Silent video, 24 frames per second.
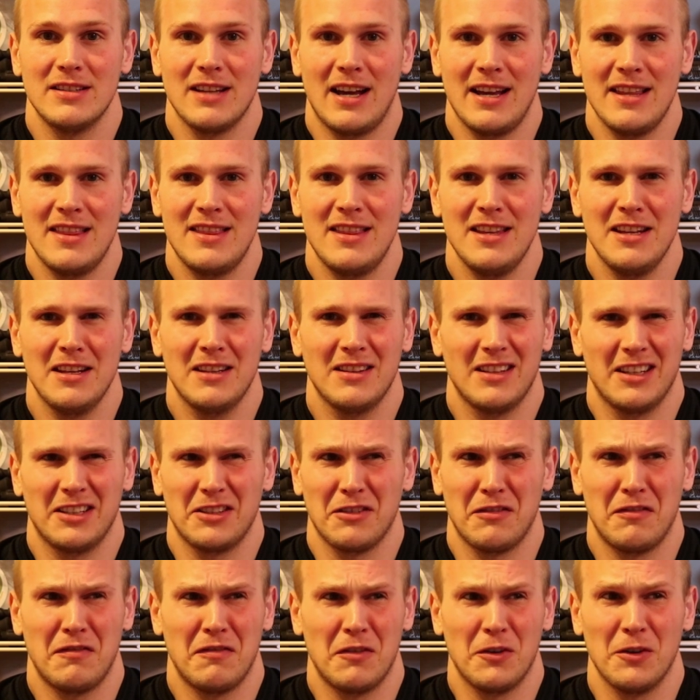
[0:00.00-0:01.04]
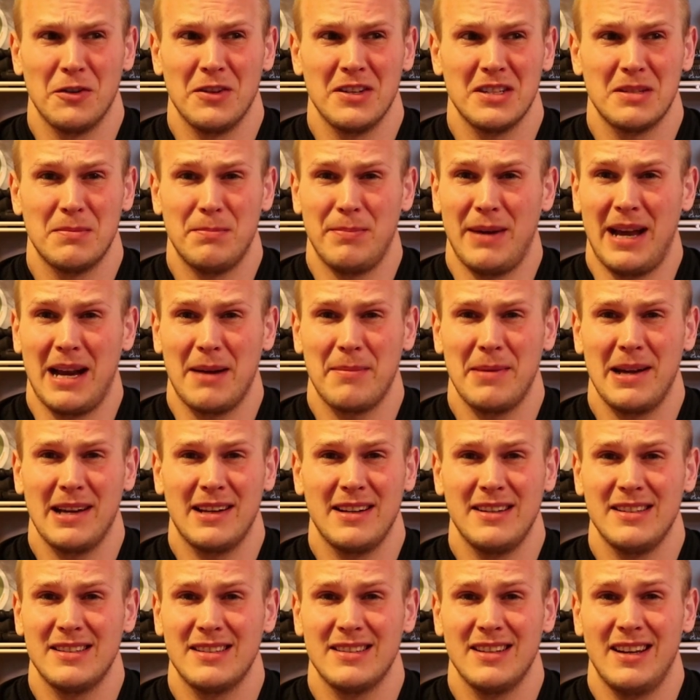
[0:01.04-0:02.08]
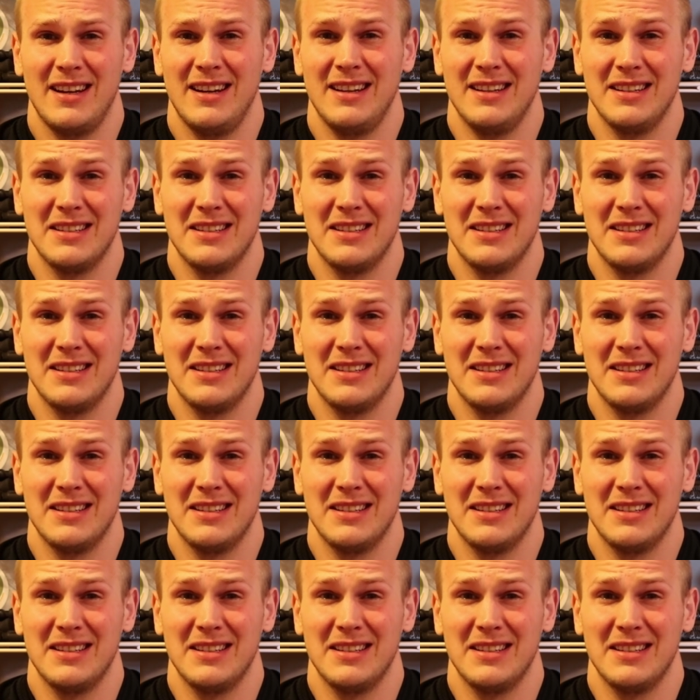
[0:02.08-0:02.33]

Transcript: I think like the furthest backpacking site